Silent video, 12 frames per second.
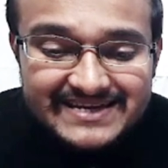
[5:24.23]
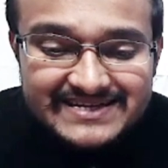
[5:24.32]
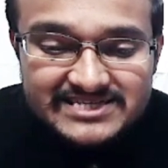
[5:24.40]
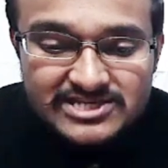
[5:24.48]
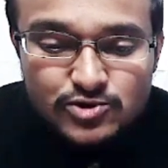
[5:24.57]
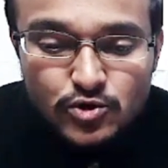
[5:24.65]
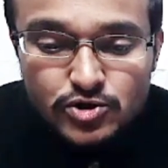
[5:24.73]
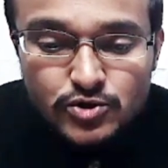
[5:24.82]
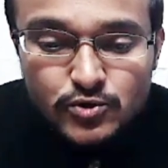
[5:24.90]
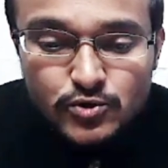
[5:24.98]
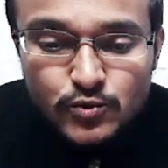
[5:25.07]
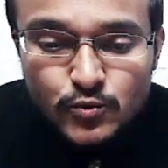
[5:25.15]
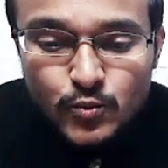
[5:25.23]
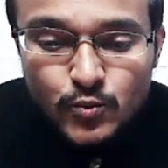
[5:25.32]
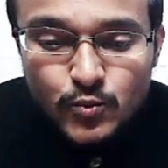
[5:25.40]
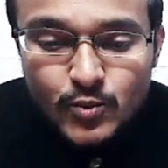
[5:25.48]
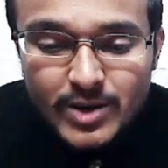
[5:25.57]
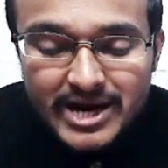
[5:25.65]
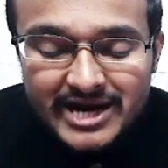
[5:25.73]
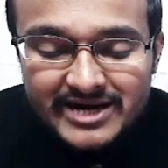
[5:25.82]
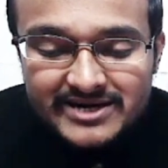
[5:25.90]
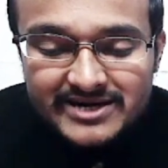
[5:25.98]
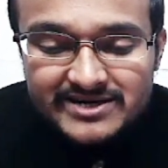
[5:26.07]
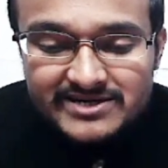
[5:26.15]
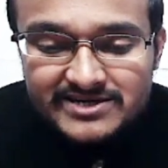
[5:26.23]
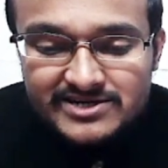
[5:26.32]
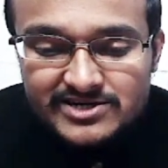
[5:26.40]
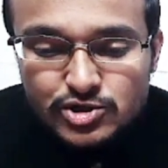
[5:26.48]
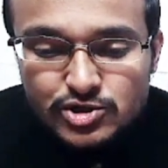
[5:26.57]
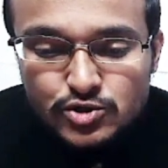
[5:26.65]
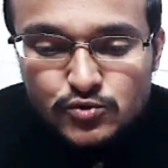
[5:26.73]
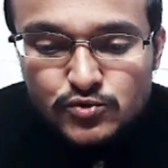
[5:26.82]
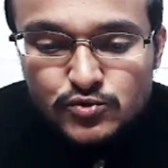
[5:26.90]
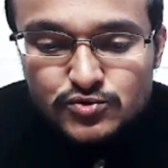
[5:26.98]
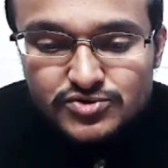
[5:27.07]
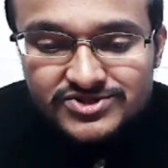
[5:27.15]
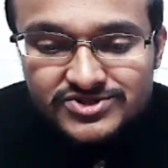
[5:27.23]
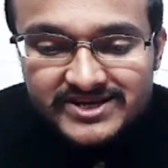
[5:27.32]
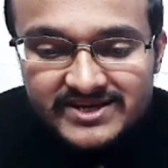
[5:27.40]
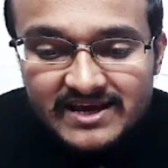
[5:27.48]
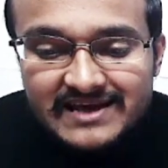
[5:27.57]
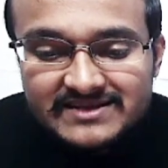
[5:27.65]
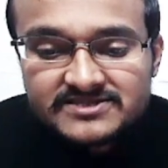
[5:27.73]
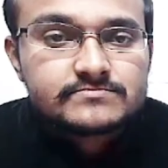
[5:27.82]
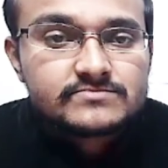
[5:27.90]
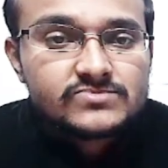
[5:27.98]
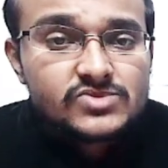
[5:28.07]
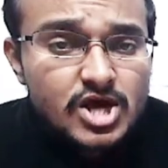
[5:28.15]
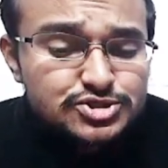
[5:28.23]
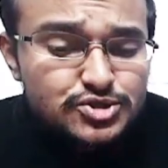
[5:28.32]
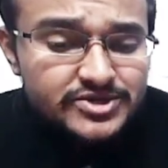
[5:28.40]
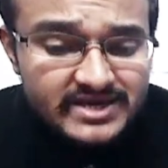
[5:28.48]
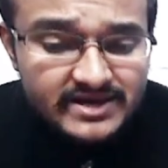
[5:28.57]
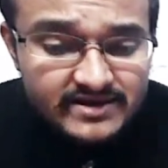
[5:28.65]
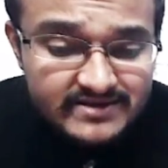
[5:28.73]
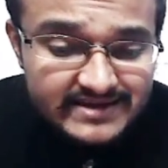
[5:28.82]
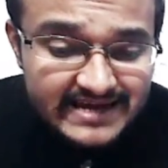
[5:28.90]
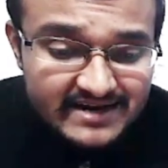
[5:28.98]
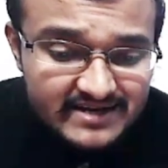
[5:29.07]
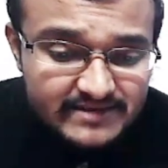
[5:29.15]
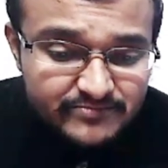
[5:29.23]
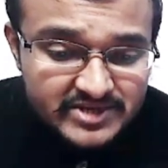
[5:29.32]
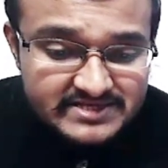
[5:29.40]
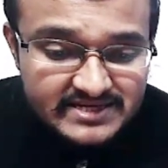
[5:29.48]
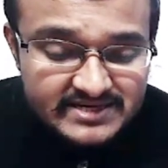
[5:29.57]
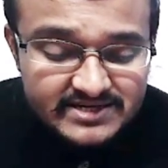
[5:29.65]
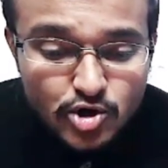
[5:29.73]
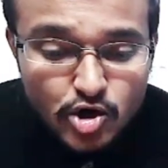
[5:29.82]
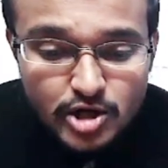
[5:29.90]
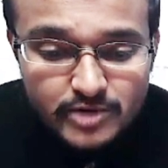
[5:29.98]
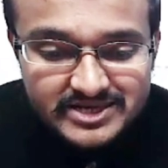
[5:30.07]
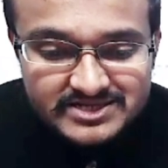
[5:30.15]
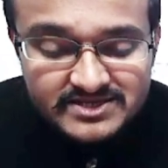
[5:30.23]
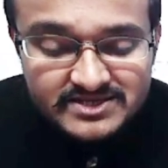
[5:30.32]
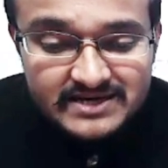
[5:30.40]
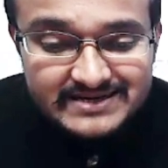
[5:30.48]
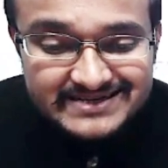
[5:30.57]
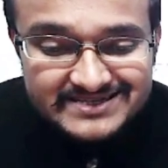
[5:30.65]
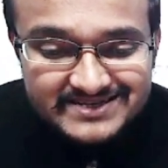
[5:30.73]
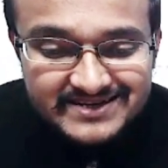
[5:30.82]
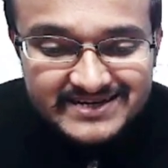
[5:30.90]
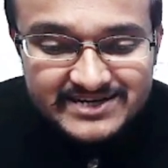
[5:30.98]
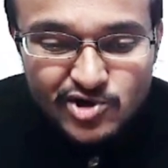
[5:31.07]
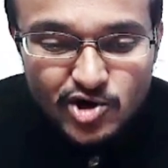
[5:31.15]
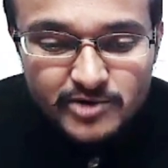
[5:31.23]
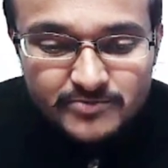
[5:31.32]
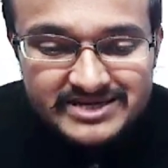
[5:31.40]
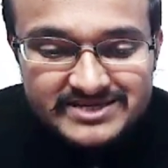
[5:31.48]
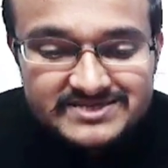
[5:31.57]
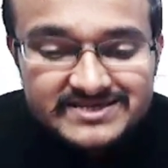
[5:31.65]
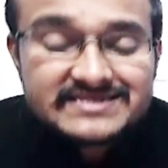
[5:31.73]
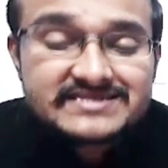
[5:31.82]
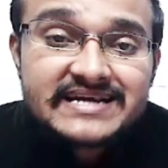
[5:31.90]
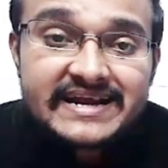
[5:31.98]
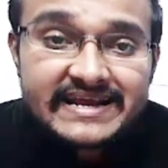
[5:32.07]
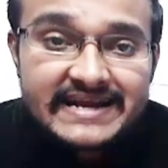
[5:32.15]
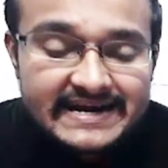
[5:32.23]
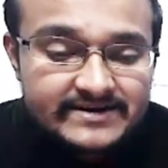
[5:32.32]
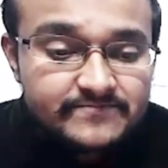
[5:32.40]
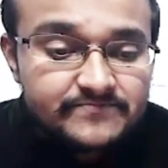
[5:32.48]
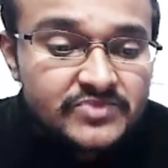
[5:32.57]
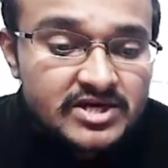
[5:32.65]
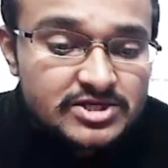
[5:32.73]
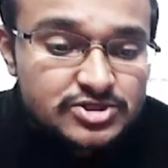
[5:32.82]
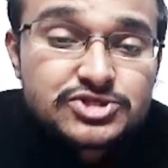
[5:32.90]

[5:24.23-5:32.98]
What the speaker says: N is equal to 1, 2, 3 like this. So here N represent orbits, discrete orbits inside an atom.